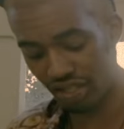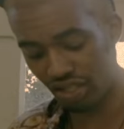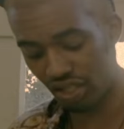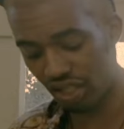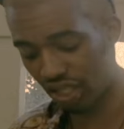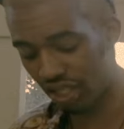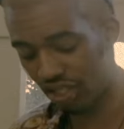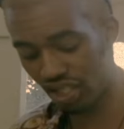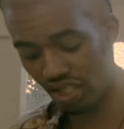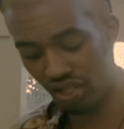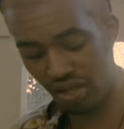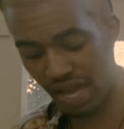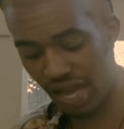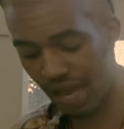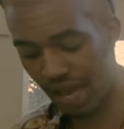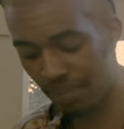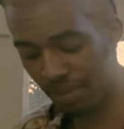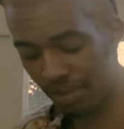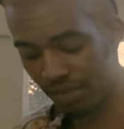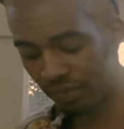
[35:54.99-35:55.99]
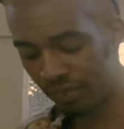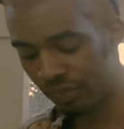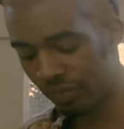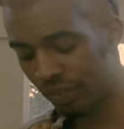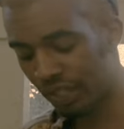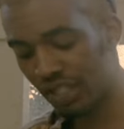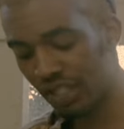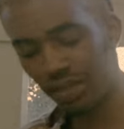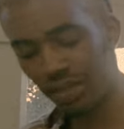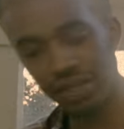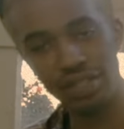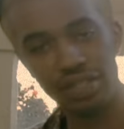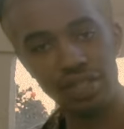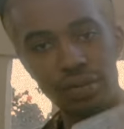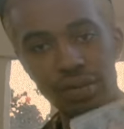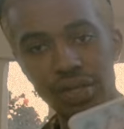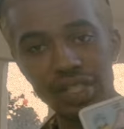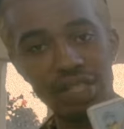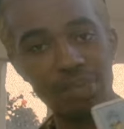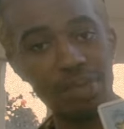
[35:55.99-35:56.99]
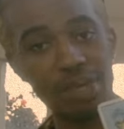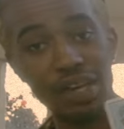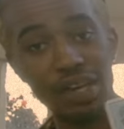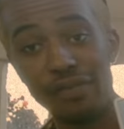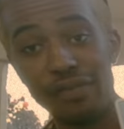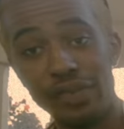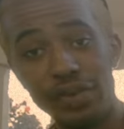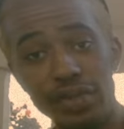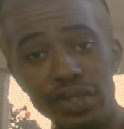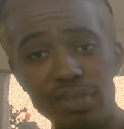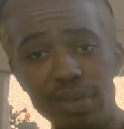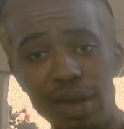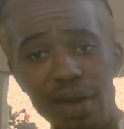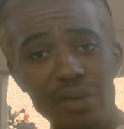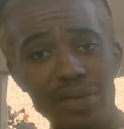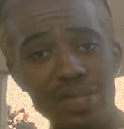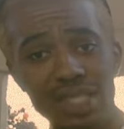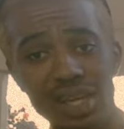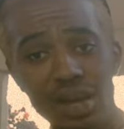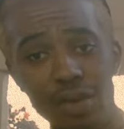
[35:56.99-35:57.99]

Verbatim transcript: It's going to continue to happen. And so there's no need to be confused about what's